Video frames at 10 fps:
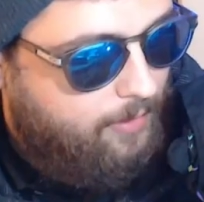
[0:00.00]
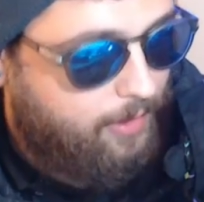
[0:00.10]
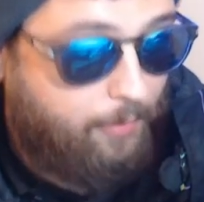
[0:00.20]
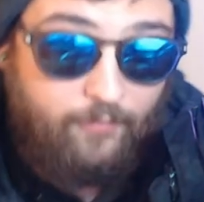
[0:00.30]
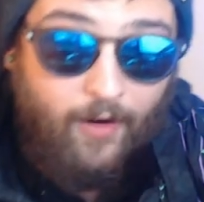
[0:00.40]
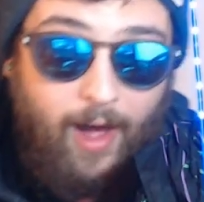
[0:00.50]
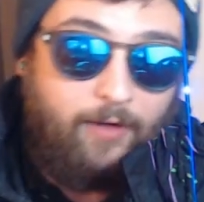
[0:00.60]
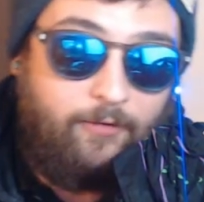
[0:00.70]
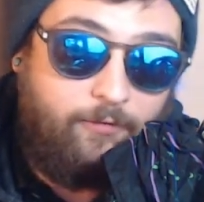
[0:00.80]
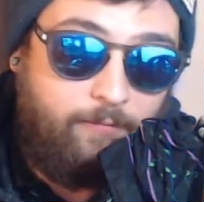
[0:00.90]
Number
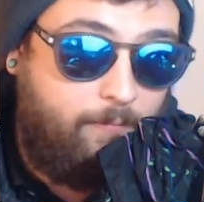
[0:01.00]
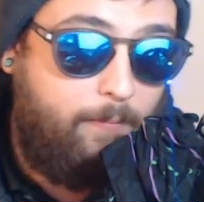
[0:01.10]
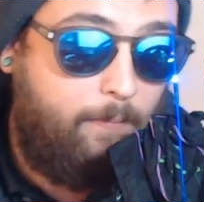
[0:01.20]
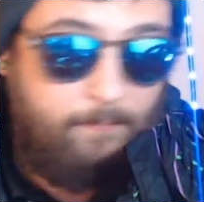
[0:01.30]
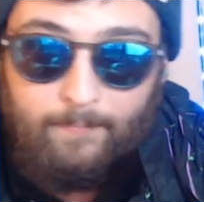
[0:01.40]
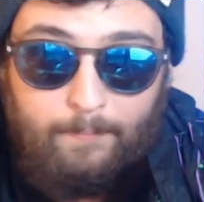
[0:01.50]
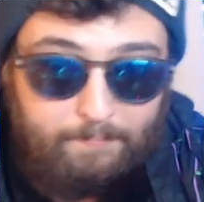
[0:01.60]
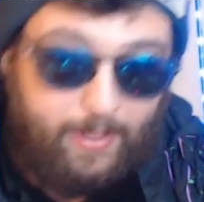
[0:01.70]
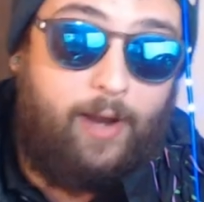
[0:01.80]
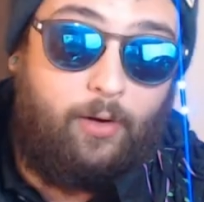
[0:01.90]
five,
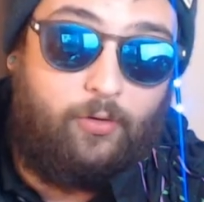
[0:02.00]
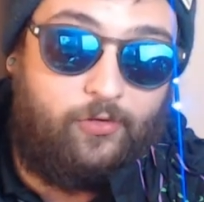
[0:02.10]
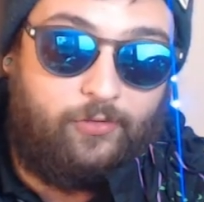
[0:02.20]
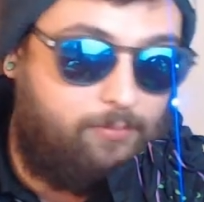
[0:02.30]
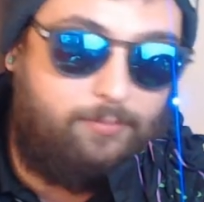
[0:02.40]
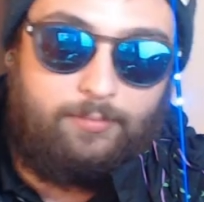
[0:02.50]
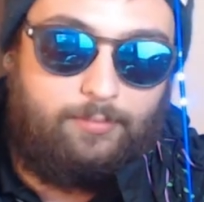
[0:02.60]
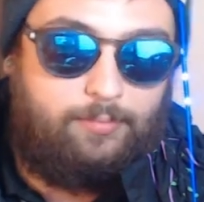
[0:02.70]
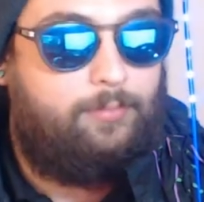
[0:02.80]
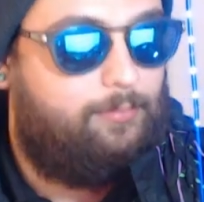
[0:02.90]
panels.
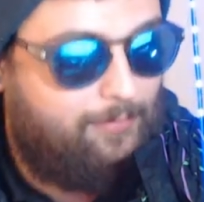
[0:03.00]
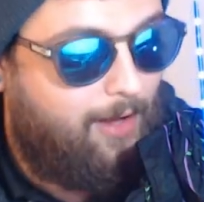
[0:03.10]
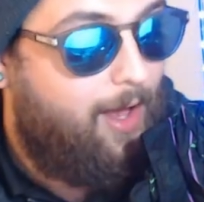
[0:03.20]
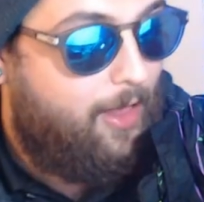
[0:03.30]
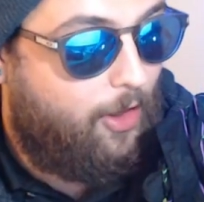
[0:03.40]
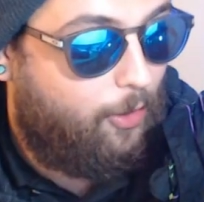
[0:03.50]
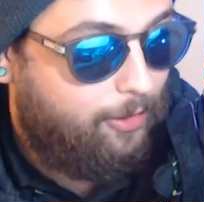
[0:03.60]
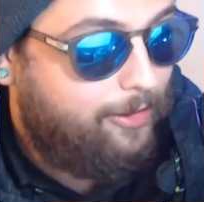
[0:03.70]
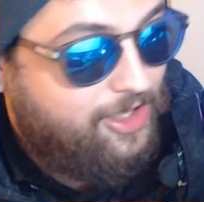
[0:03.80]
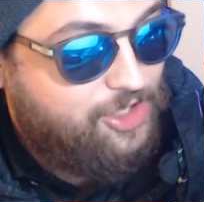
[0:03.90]
There
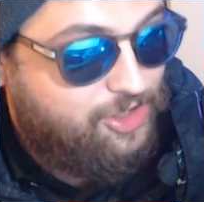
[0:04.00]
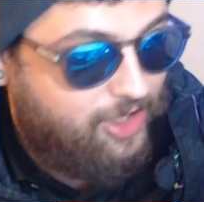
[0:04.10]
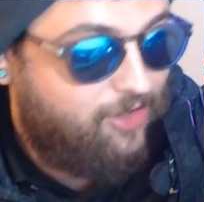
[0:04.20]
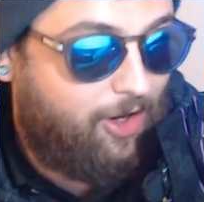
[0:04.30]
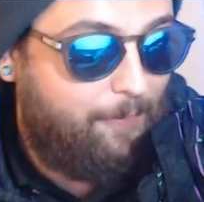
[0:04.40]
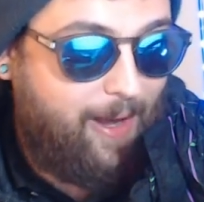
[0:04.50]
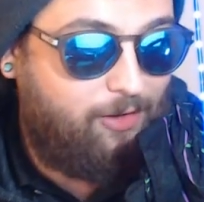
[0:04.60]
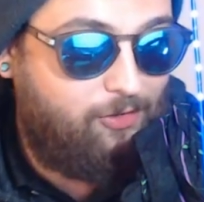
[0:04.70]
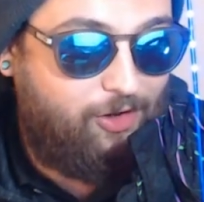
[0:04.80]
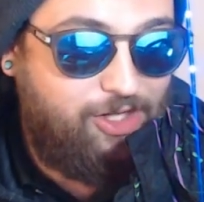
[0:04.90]
are a shit ton of
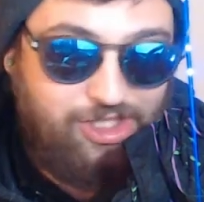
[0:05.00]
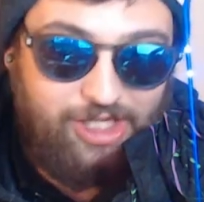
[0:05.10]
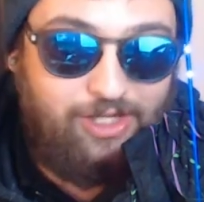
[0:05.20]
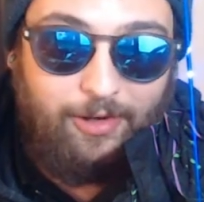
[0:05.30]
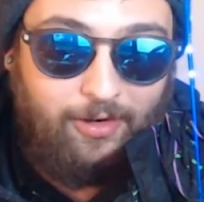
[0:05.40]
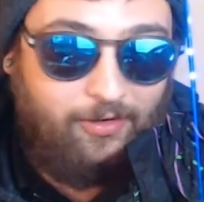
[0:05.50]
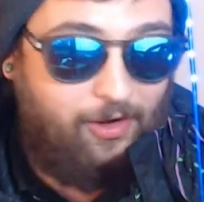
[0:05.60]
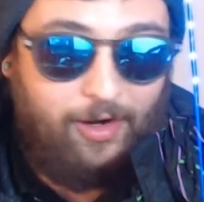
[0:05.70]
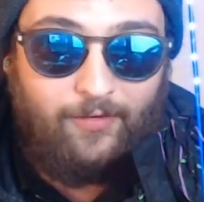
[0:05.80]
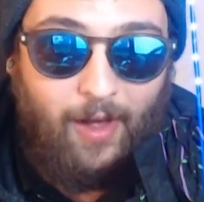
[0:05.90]
panels on a shit ton
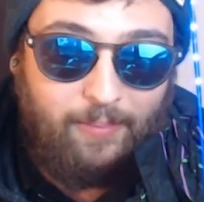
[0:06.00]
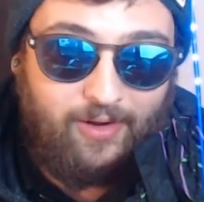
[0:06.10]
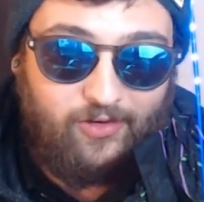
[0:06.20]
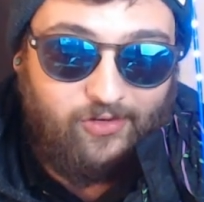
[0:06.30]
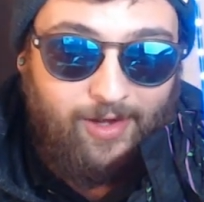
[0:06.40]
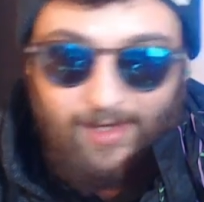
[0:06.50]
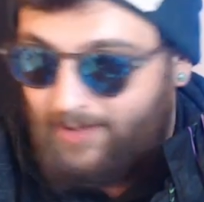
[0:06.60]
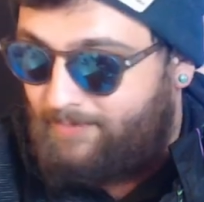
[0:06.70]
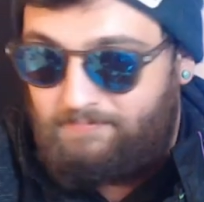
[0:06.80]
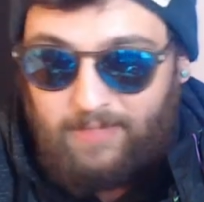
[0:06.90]
of topics.
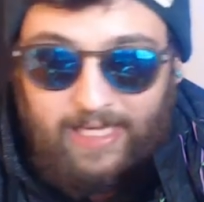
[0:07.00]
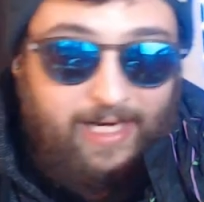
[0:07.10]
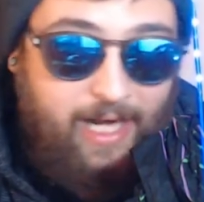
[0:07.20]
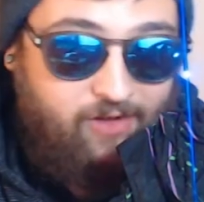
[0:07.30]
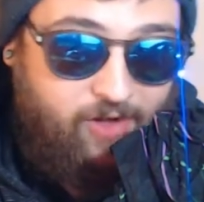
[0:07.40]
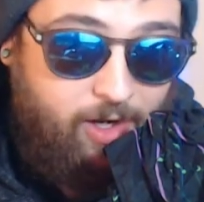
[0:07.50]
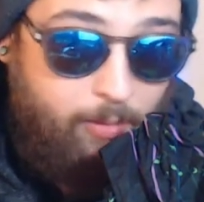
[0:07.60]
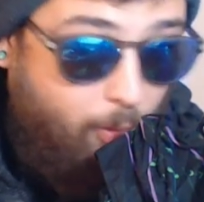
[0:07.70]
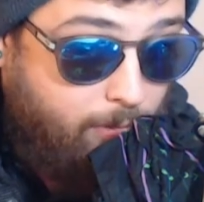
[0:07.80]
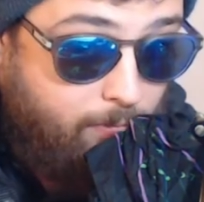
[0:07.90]
Need I say no more?